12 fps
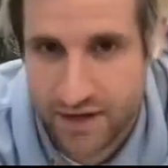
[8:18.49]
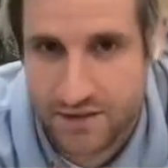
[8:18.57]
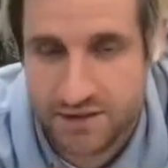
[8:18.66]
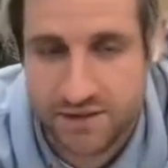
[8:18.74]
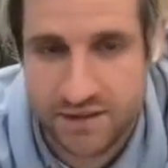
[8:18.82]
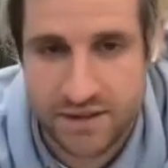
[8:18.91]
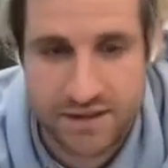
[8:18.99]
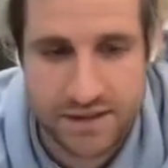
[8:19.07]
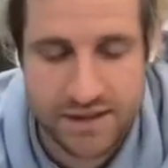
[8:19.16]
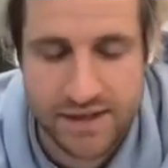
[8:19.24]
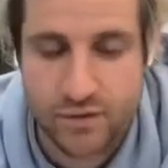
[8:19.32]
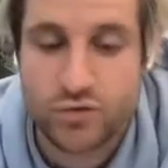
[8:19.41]
And
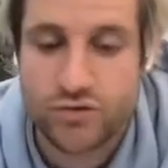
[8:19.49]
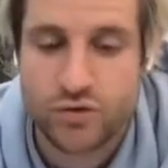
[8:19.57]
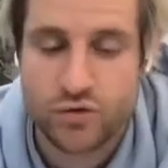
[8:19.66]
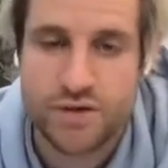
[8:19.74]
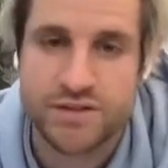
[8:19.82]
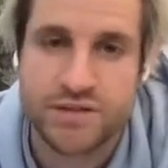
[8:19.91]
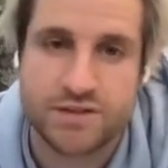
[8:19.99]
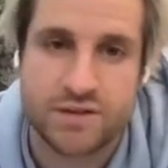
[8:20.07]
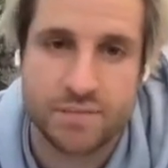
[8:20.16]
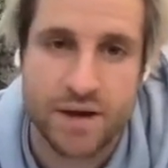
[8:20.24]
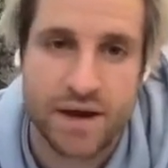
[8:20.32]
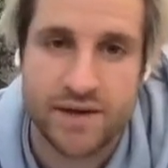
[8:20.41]
it also increases
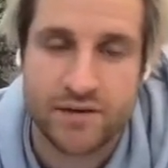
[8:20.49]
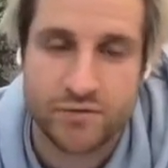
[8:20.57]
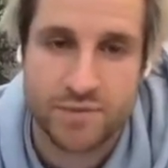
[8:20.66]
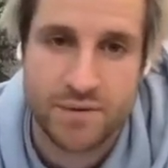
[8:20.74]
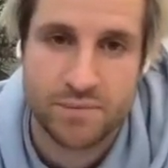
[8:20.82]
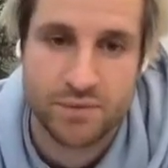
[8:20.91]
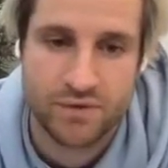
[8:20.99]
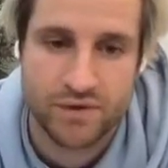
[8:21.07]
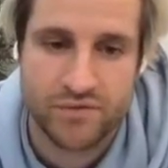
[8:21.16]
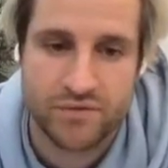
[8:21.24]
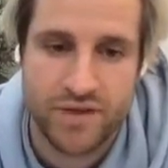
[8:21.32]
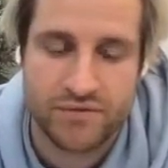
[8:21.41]
the buy-in of people
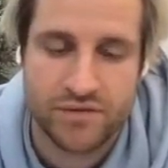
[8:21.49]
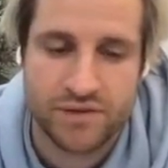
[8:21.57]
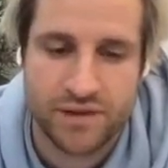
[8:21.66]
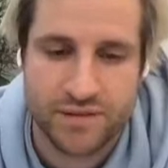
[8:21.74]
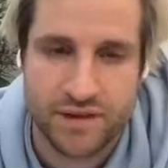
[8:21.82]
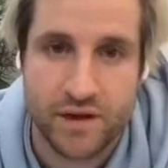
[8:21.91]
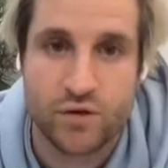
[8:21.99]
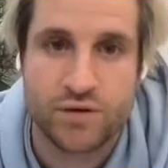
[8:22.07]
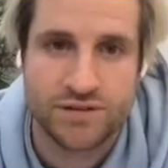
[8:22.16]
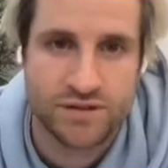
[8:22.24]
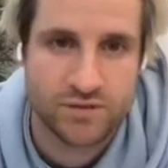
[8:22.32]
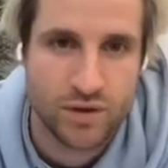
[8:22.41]
if they feel that they're
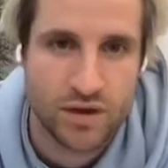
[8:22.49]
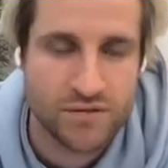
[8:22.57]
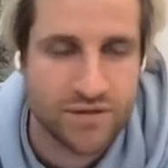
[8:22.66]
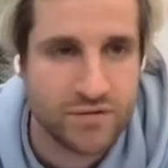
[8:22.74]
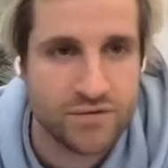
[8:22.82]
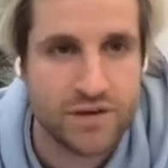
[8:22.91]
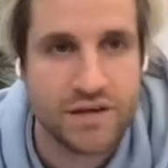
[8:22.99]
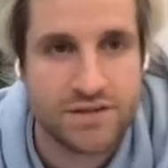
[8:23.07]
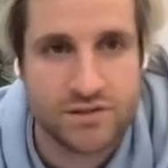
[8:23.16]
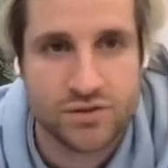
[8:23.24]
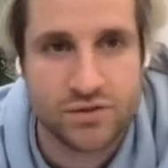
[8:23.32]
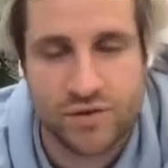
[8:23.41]
owners as well, if they feel
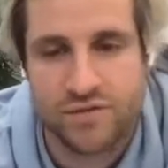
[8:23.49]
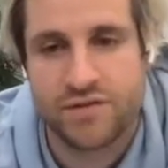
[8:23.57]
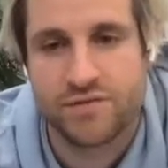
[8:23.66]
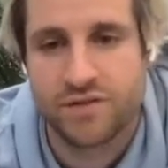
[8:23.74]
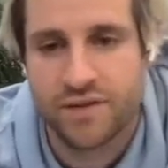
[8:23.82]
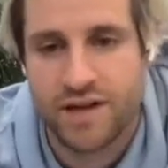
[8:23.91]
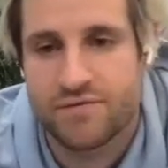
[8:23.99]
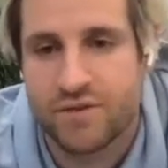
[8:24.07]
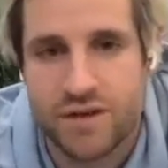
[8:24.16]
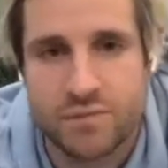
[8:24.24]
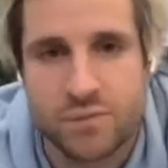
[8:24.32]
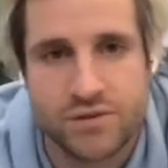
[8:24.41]
listened to, if they feel they have
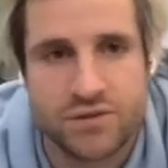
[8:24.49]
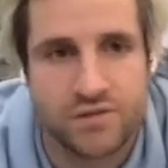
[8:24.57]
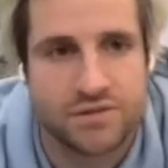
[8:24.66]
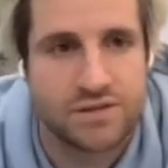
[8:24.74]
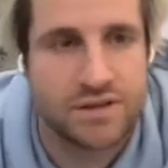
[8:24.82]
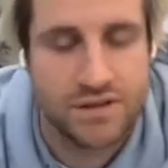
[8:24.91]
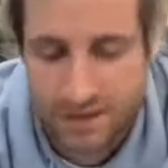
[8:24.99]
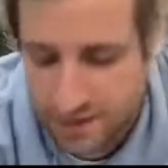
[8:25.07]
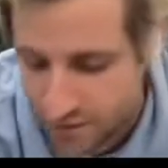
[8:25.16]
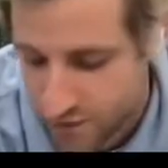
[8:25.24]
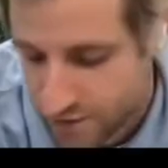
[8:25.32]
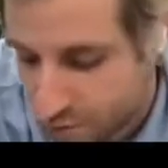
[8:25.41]
an input.
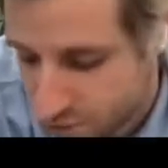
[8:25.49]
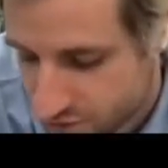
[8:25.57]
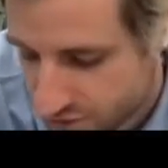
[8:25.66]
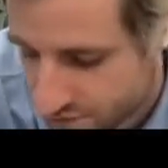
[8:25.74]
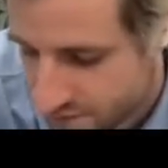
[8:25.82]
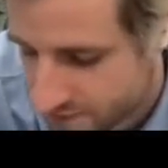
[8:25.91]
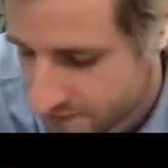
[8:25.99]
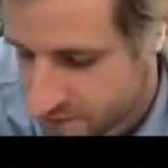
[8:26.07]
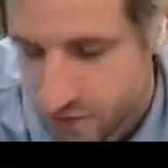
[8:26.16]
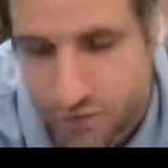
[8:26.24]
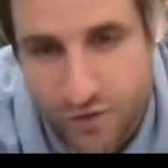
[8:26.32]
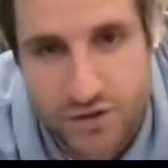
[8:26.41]
So I think
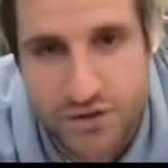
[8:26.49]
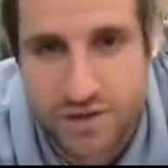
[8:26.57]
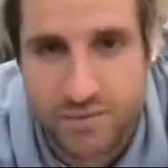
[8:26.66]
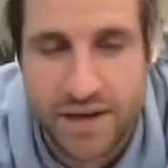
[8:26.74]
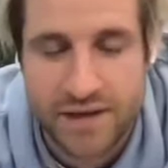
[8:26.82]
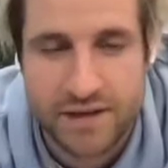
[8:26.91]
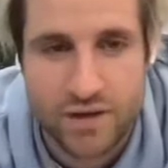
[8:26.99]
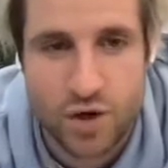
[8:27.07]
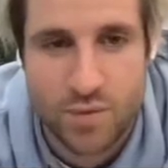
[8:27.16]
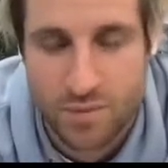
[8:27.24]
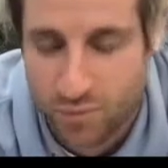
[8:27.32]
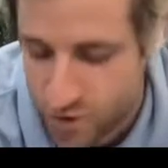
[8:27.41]
that's the first thing, make it a
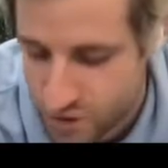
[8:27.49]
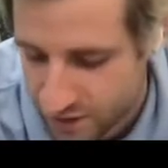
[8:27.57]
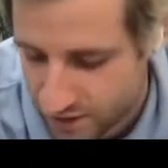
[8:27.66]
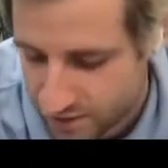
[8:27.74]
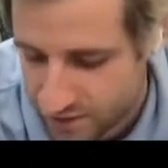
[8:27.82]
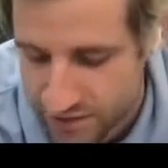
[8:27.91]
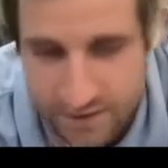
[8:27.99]
common project.